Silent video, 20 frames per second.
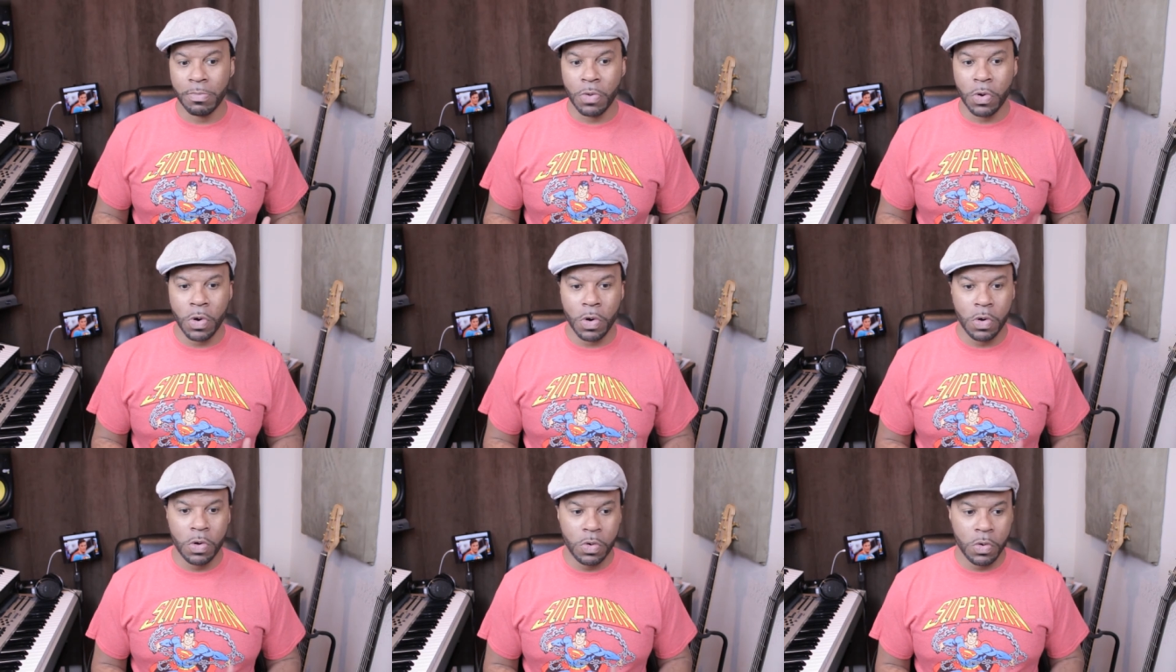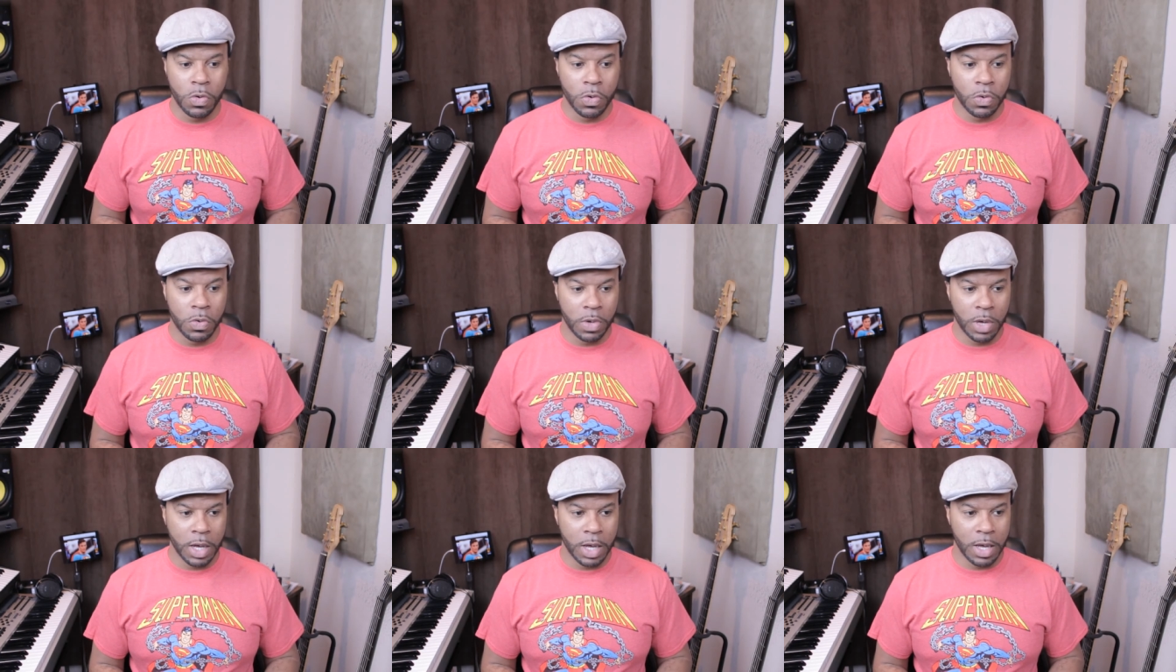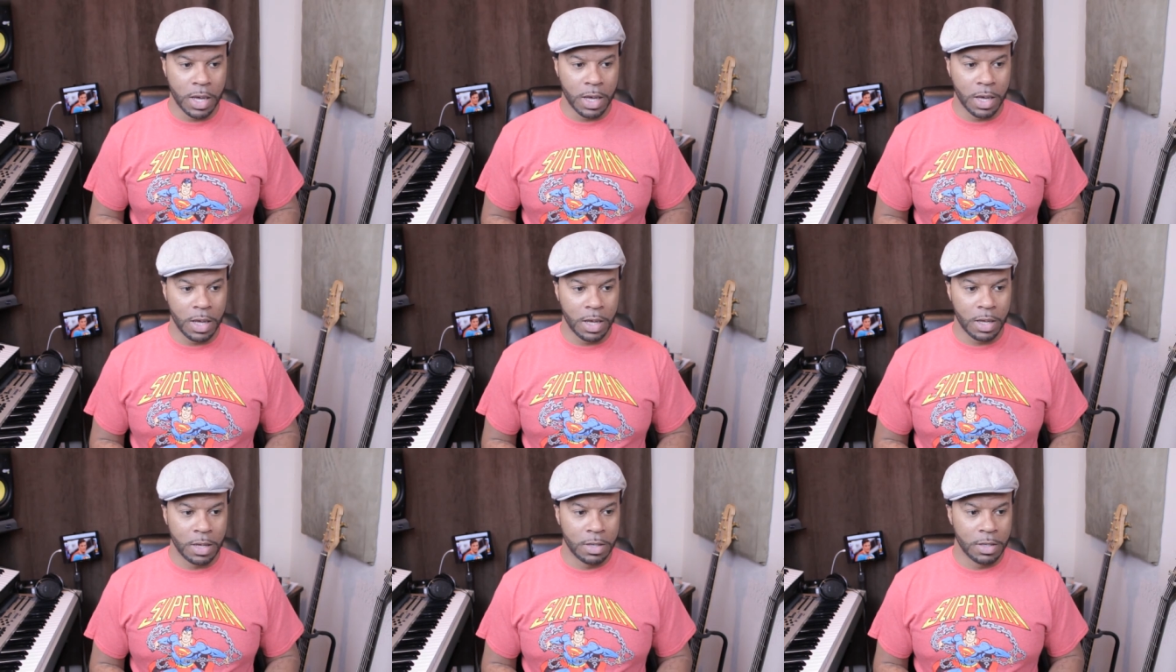
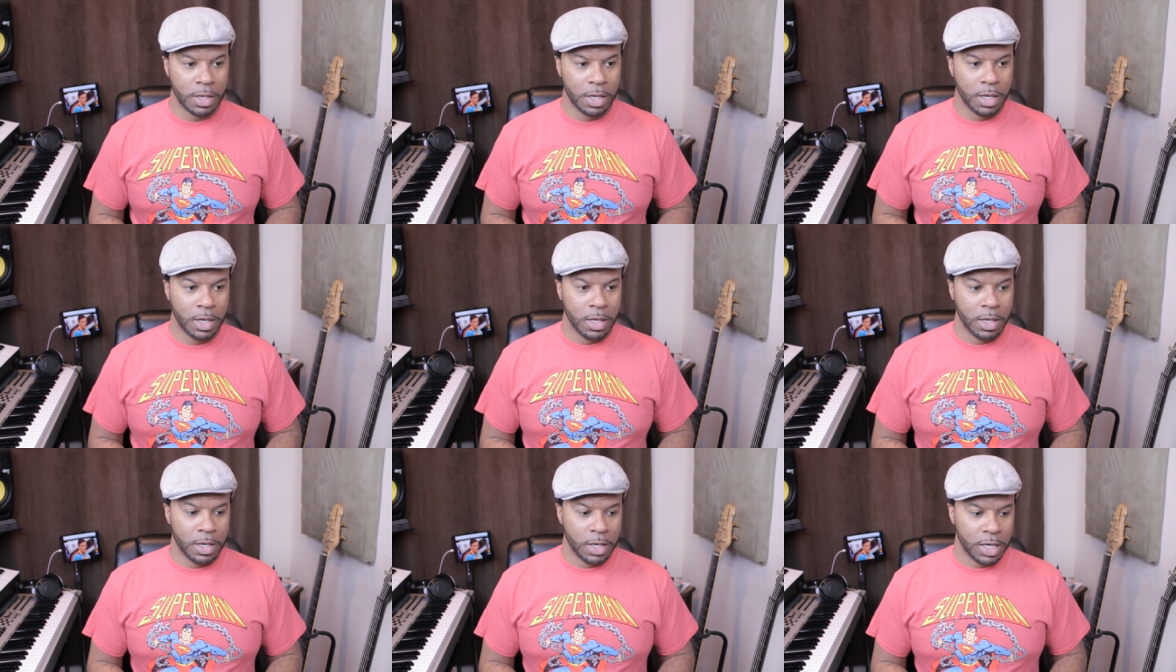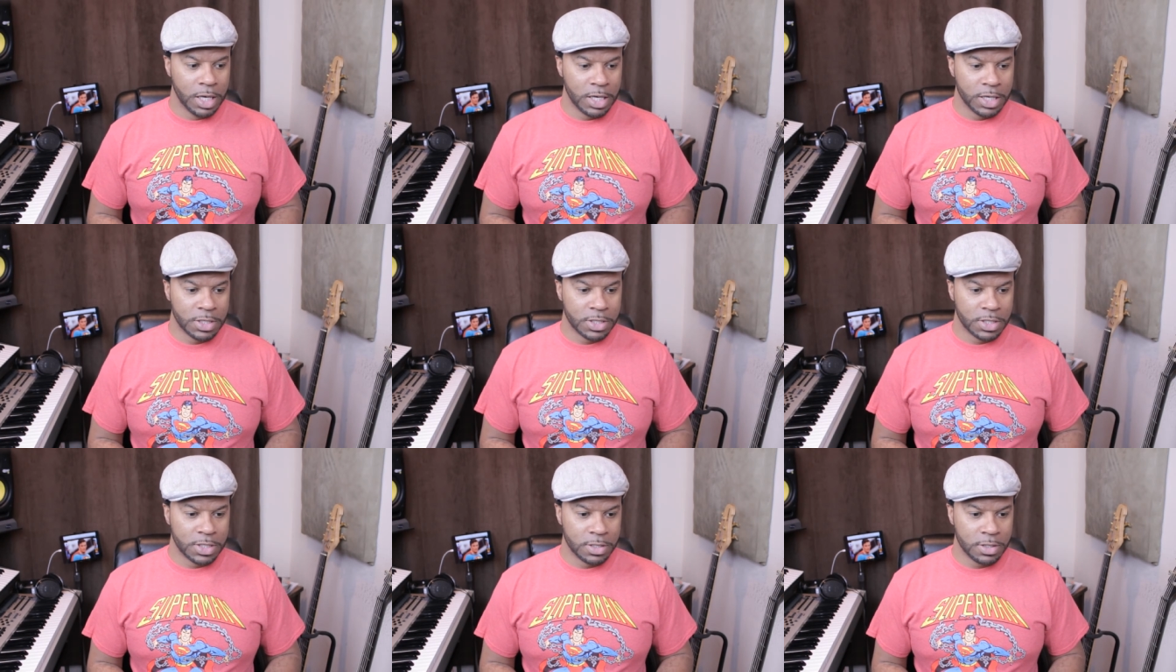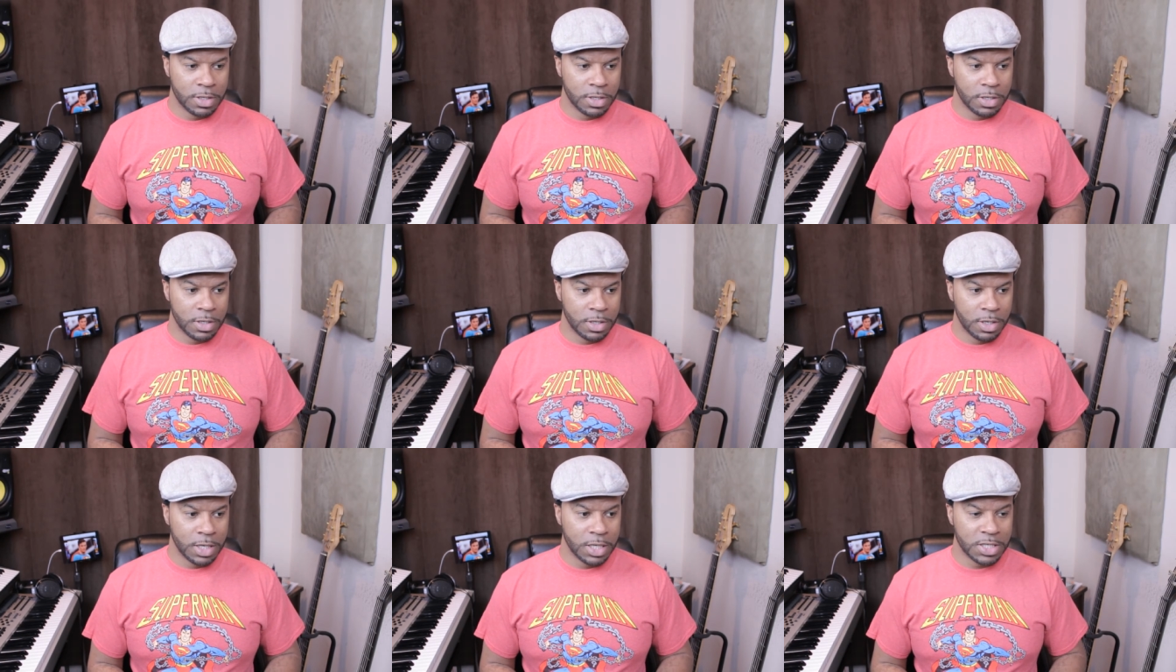more his
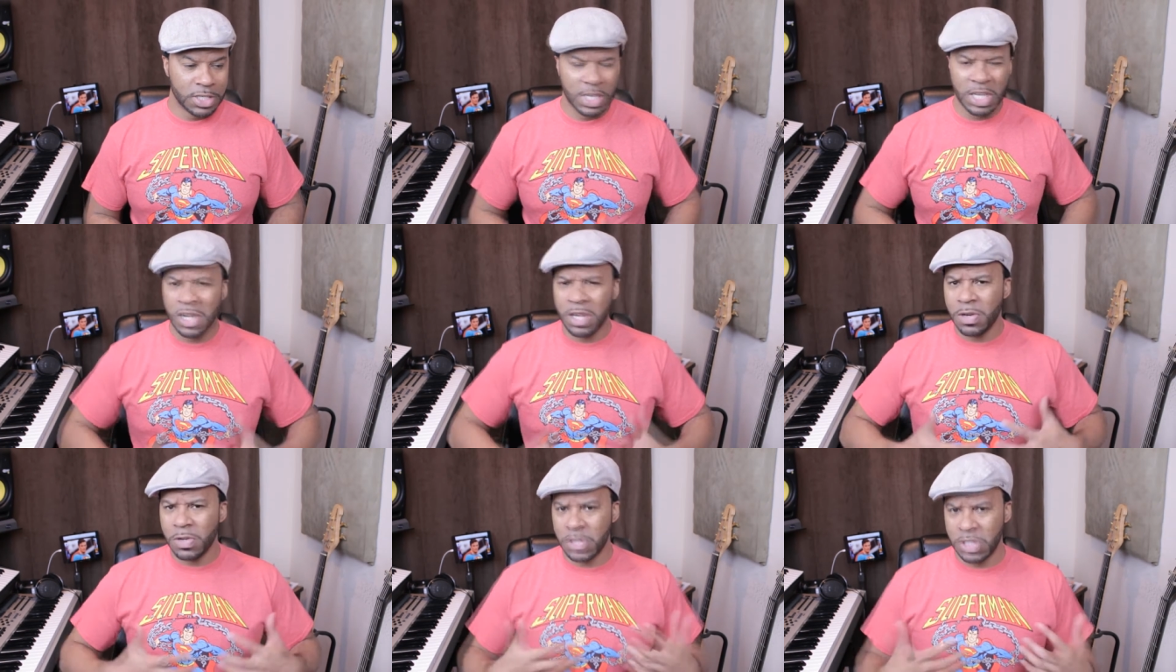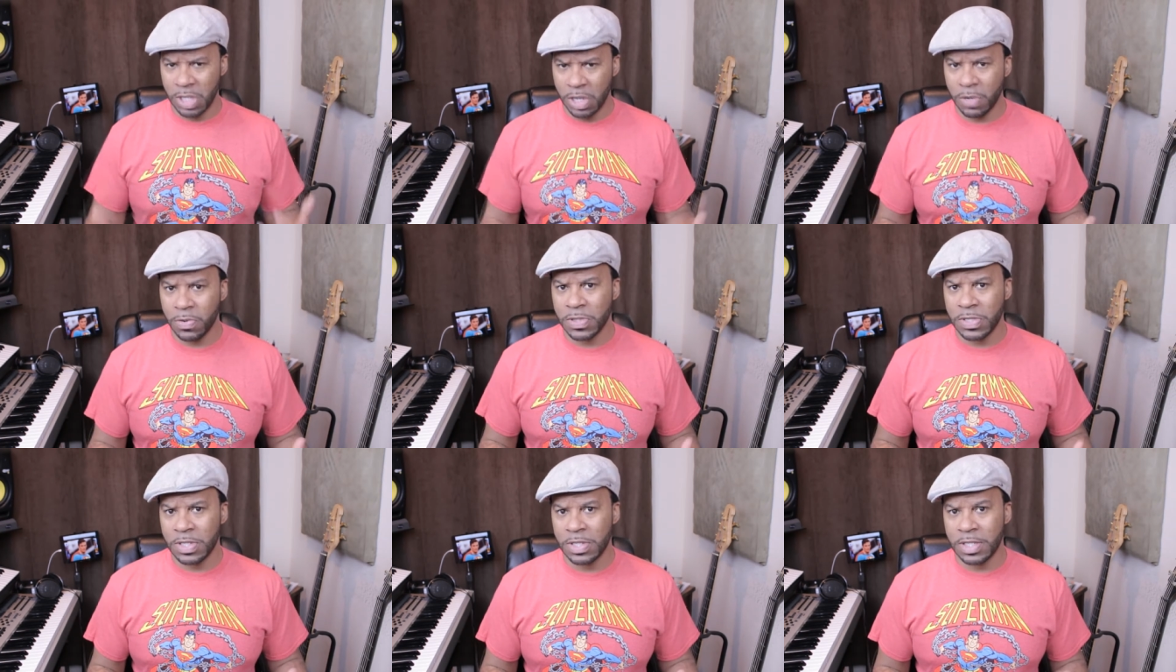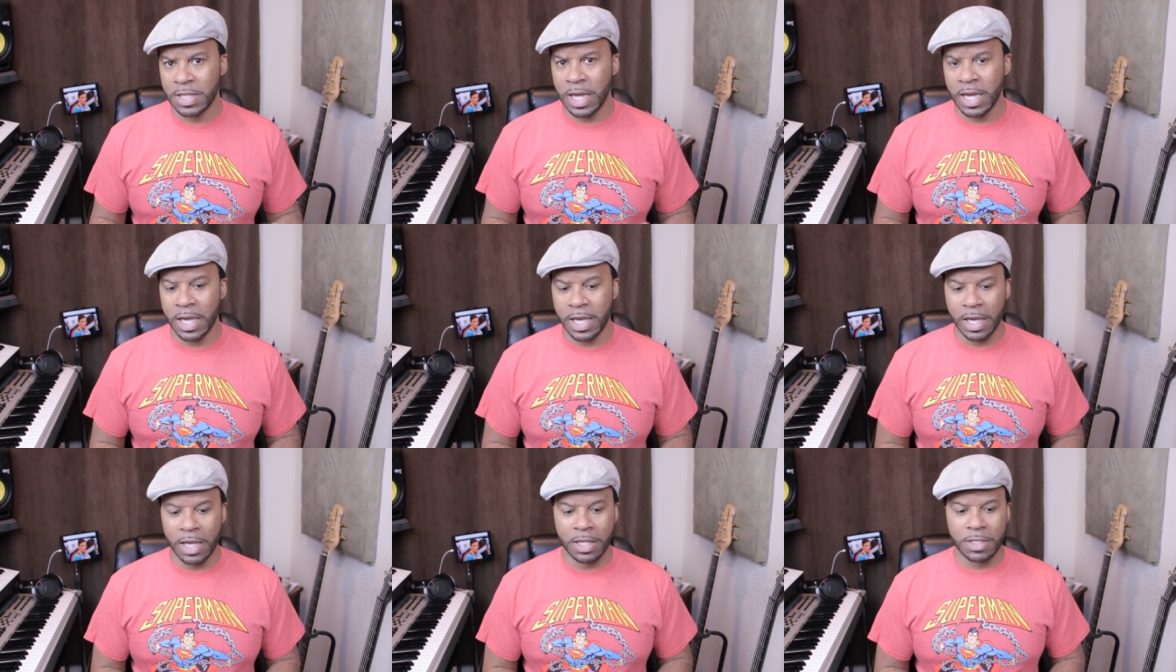idiosyncrasies,
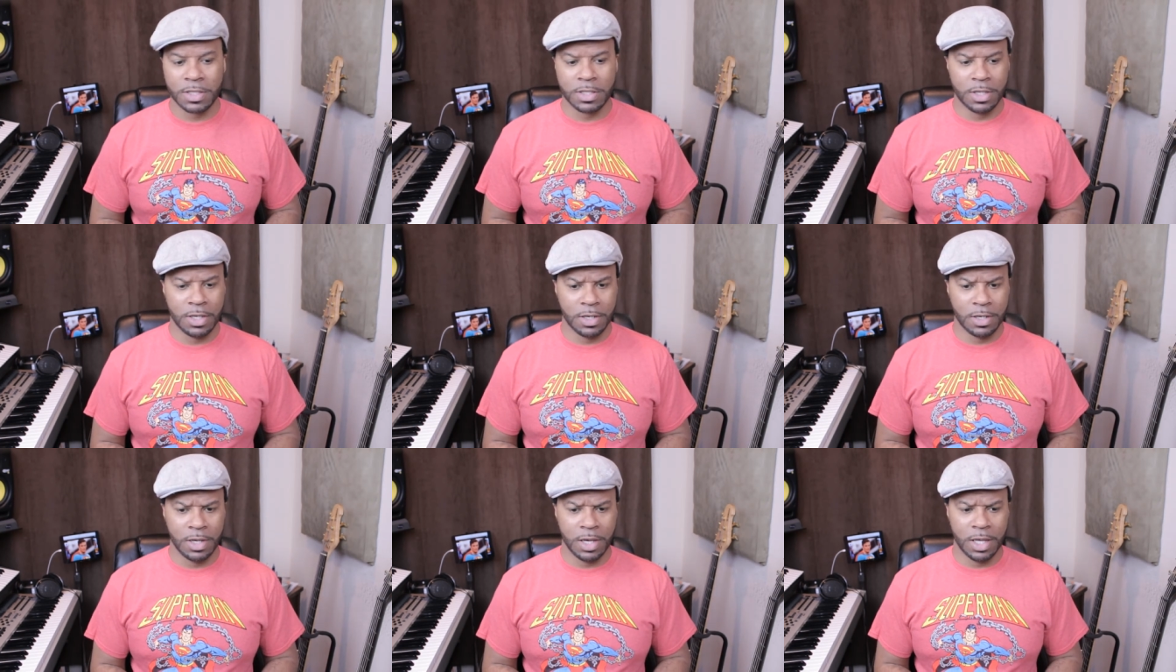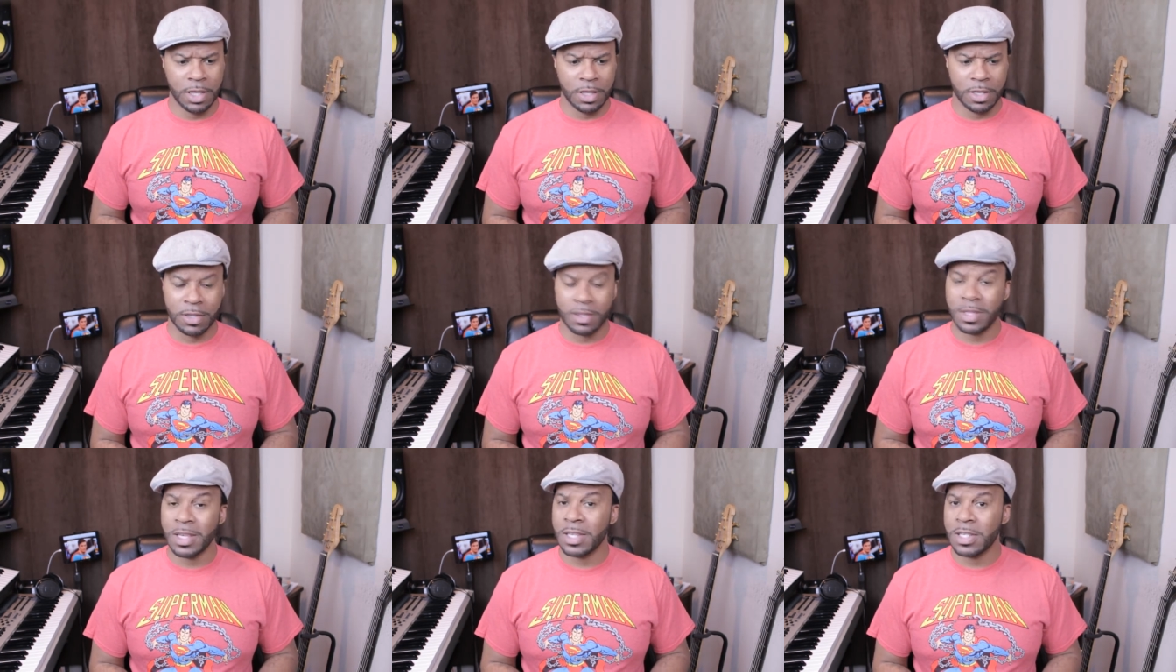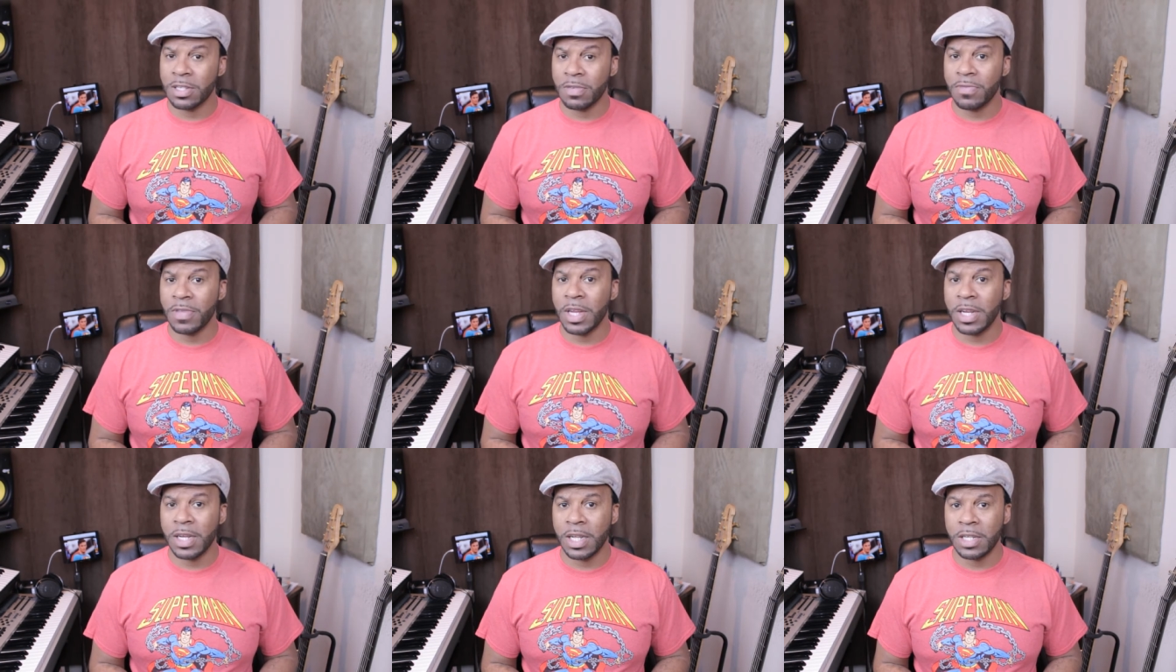I guess, and things
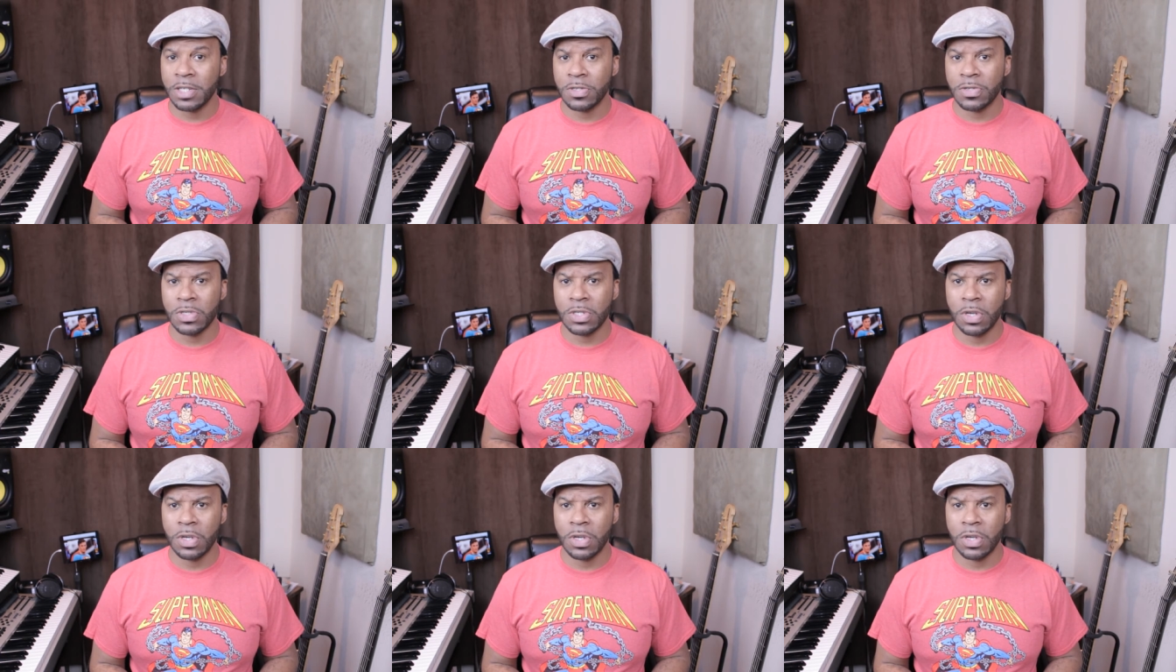of that nature.